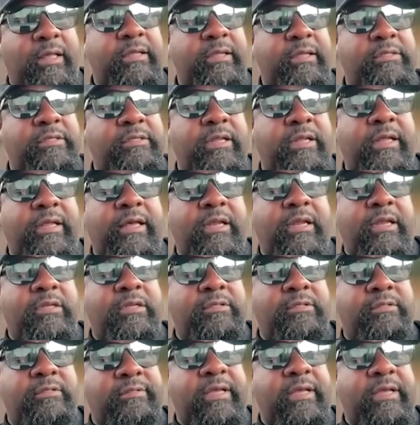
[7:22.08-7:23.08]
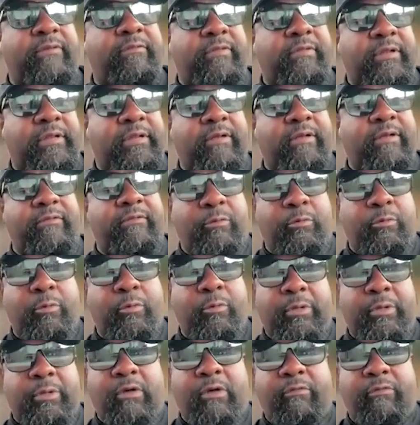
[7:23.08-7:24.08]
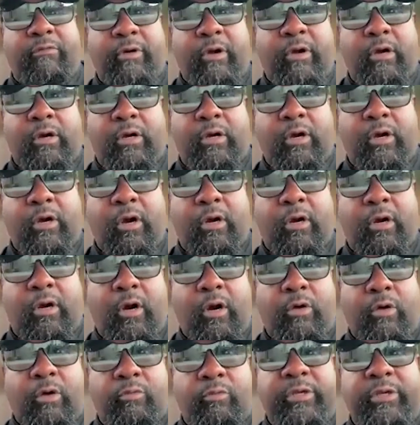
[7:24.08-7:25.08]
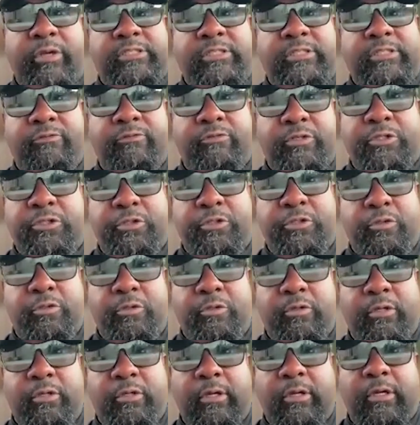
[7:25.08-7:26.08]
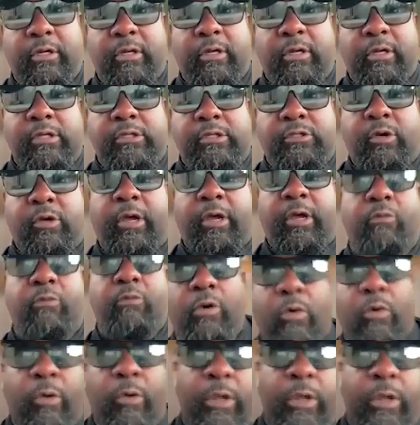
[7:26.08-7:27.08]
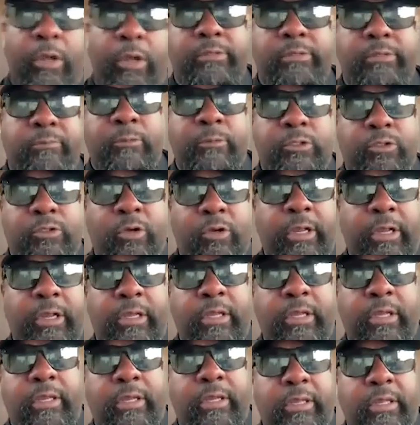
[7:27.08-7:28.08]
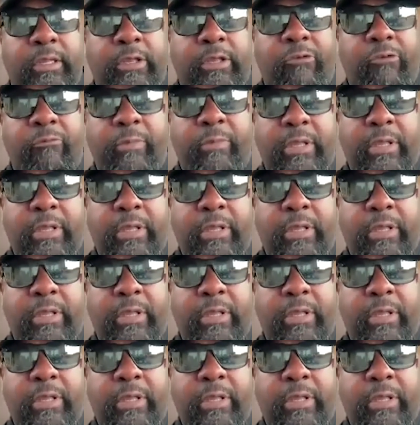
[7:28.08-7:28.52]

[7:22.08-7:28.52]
That is, yeah, they got to definitely will cover our region for sure. So, hey, real quick, Trey, give